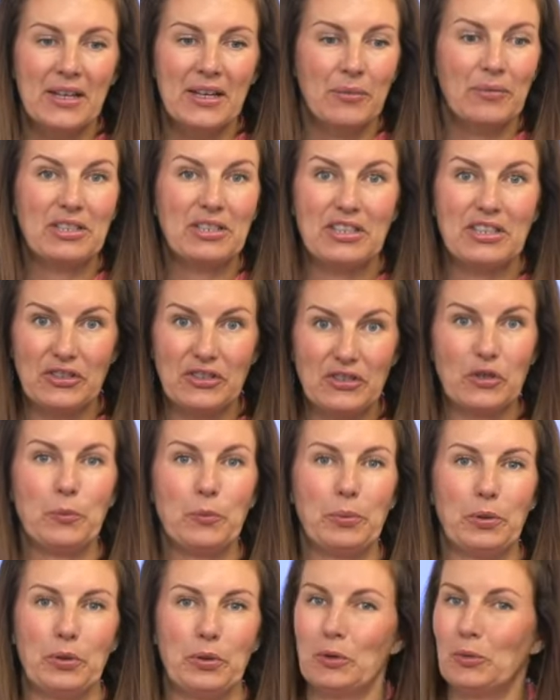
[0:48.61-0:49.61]
which is
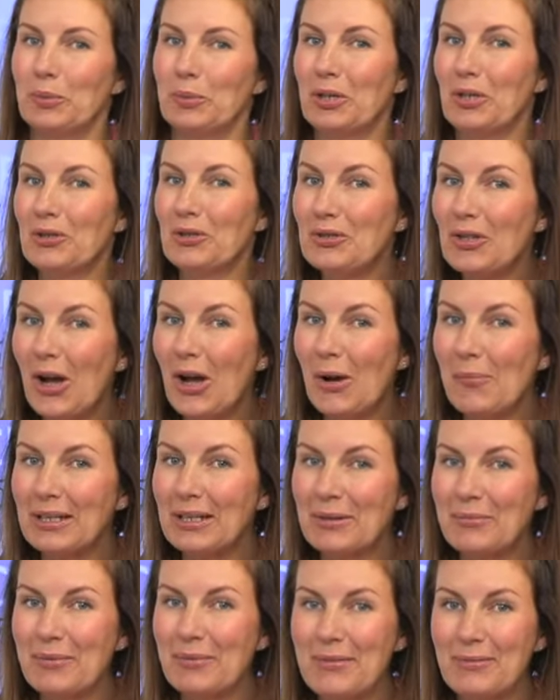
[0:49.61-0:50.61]
super cool because
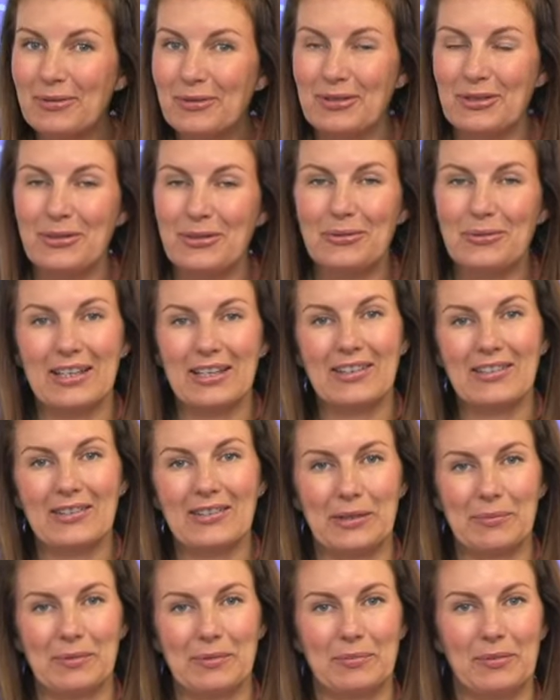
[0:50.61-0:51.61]
normally we wouldn't use our
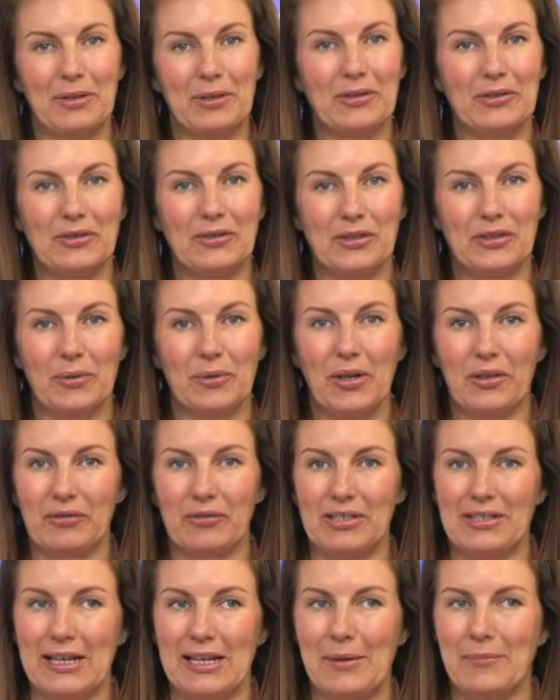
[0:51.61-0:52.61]
stamps more than 2 or 3
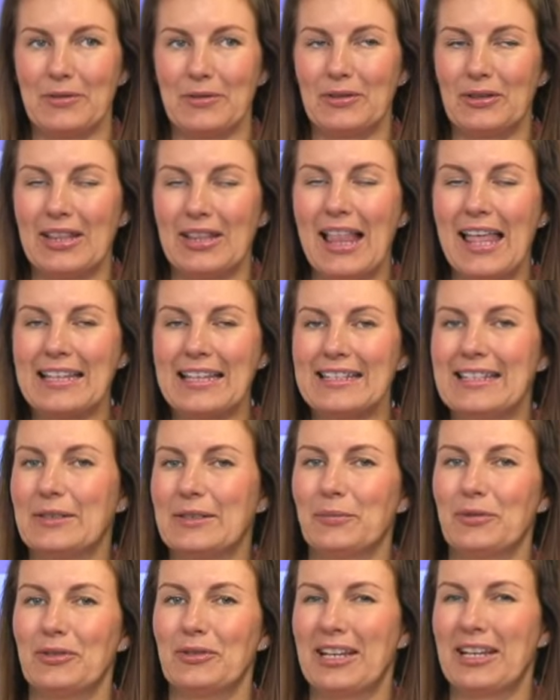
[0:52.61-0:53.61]
times unless it's
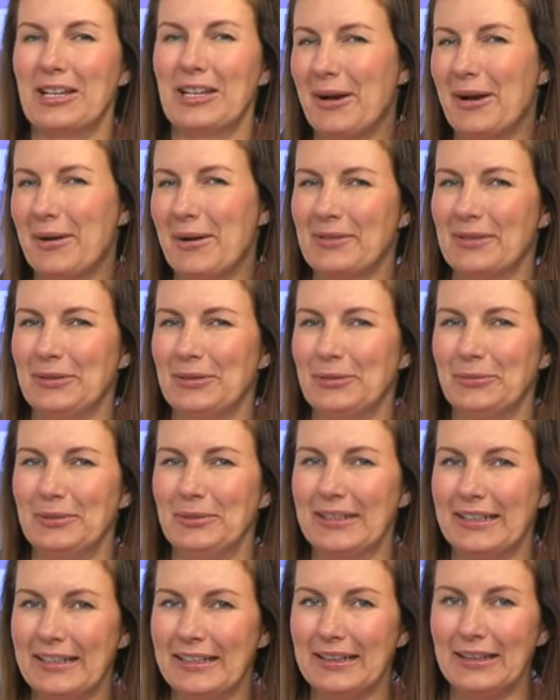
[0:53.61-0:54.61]
one that you
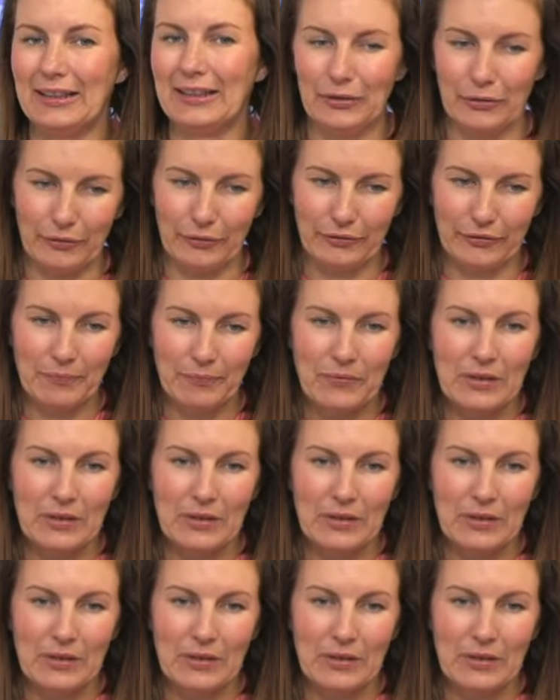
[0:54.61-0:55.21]
absolutely love.